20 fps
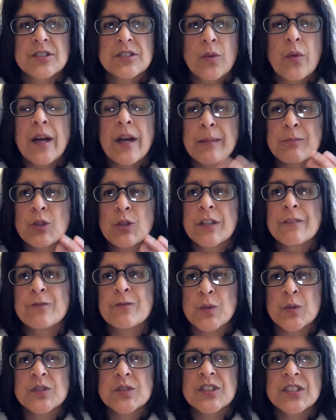So I am looking
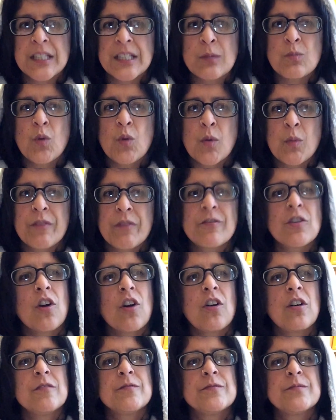forward to seeing what we've
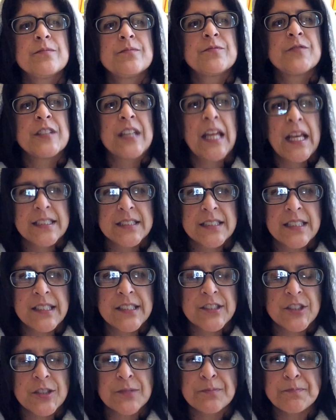got for next
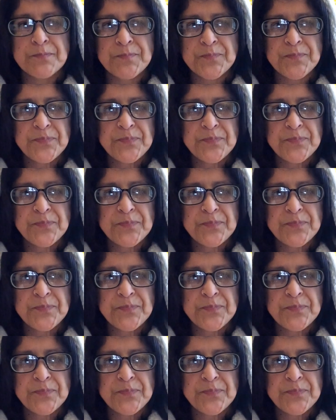season.